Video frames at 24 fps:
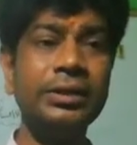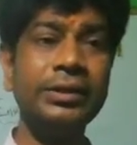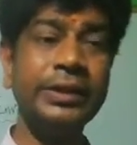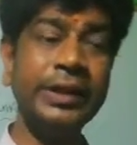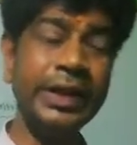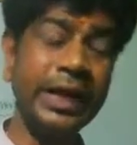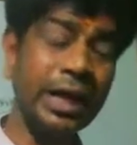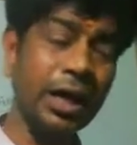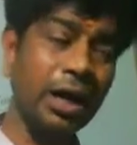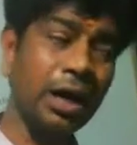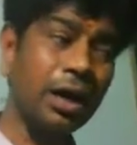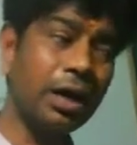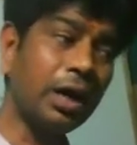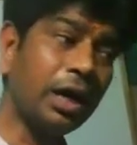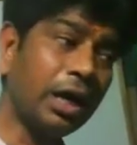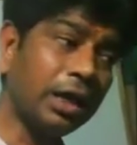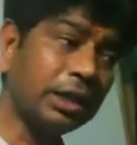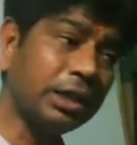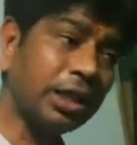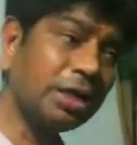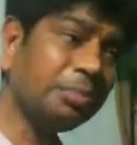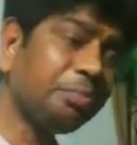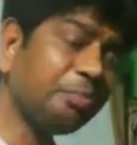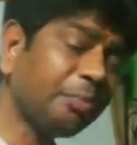there are
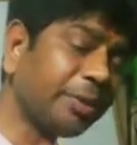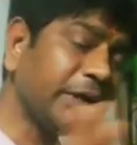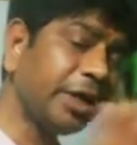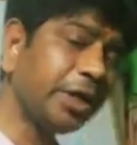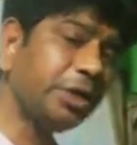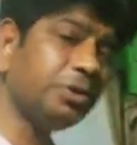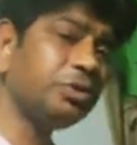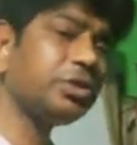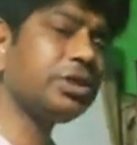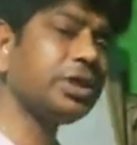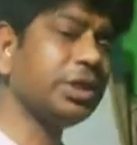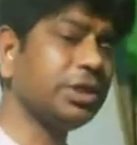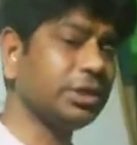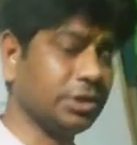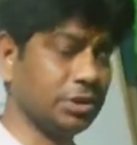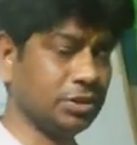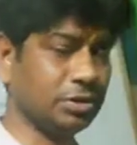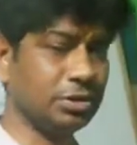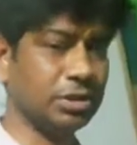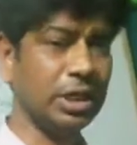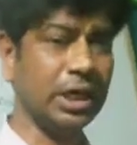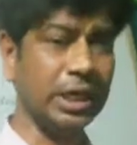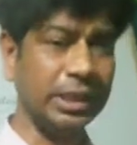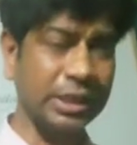other producers,
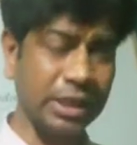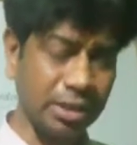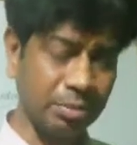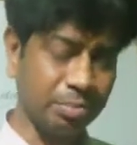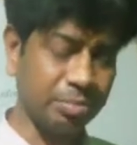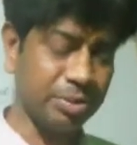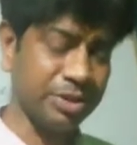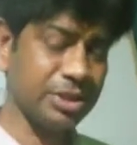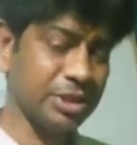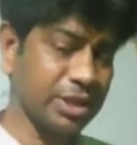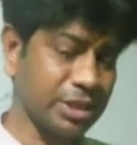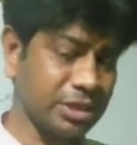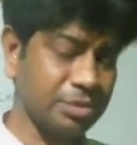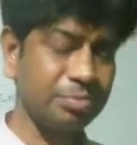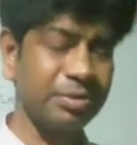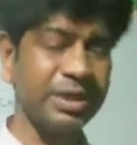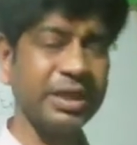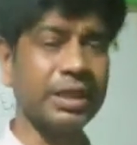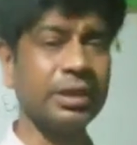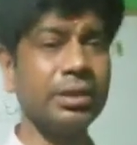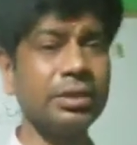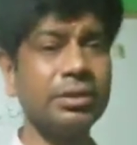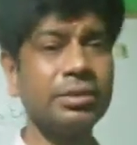other businessmen